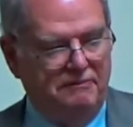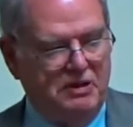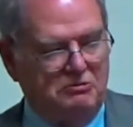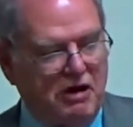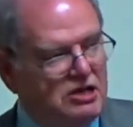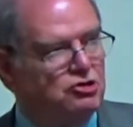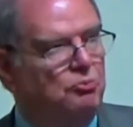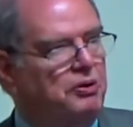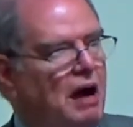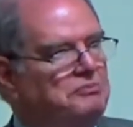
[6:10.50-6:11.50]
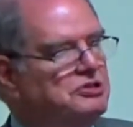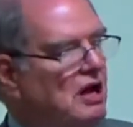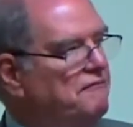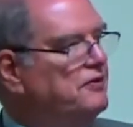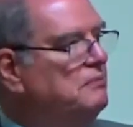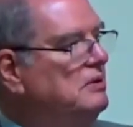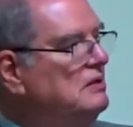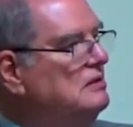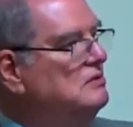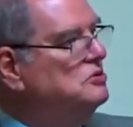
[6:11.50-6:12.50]
Racial problems come from
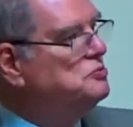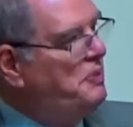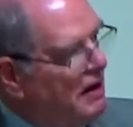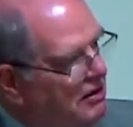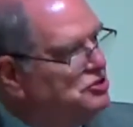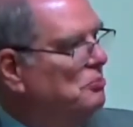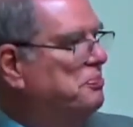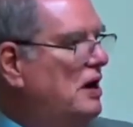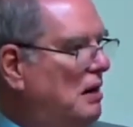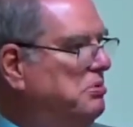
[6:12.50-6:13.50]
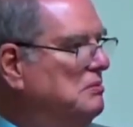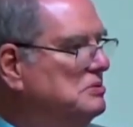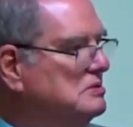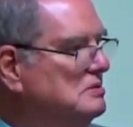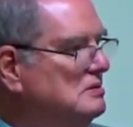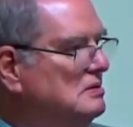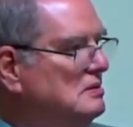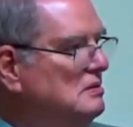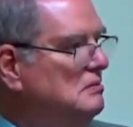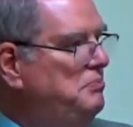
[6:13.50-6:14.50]
spiritual problems.
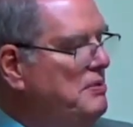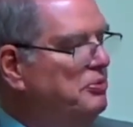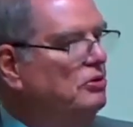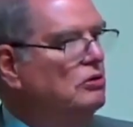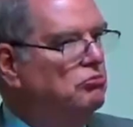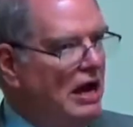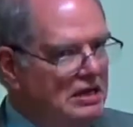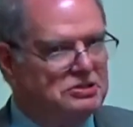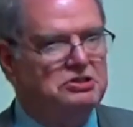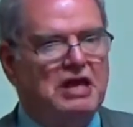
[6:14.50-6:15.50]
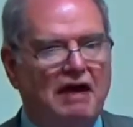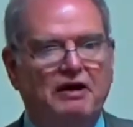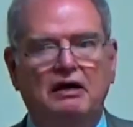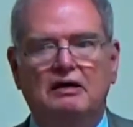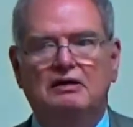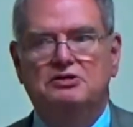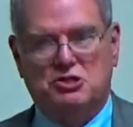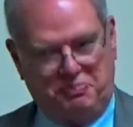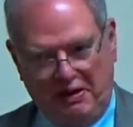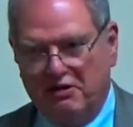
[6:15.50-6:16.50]
People who are racist have a
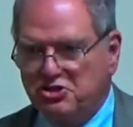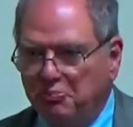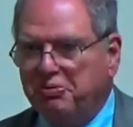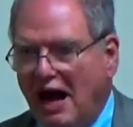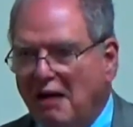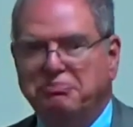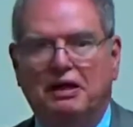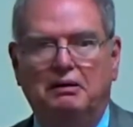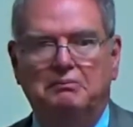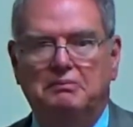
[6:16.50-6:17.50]
spiritual problem.